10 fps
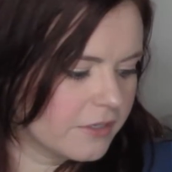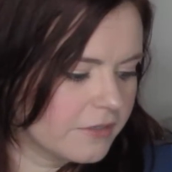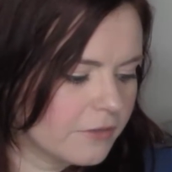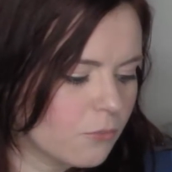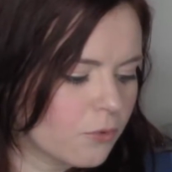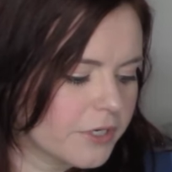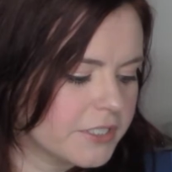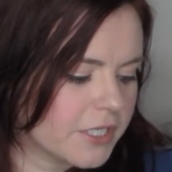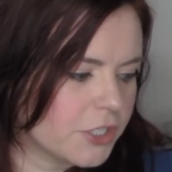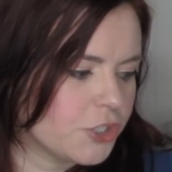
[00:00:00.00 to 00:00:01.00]
the more in
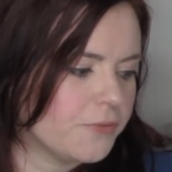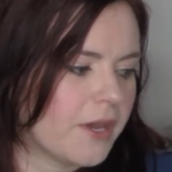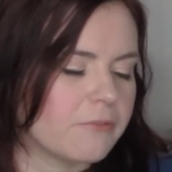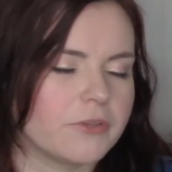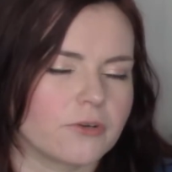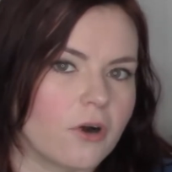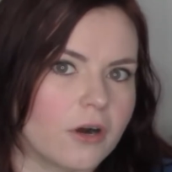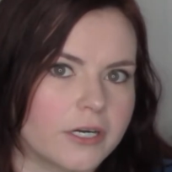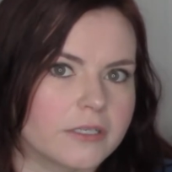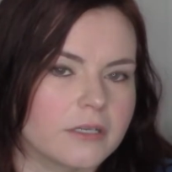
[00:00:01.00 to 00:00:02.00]
touch you get with your
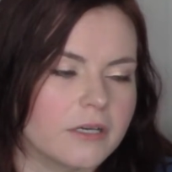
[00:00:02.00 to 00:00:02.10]
heart.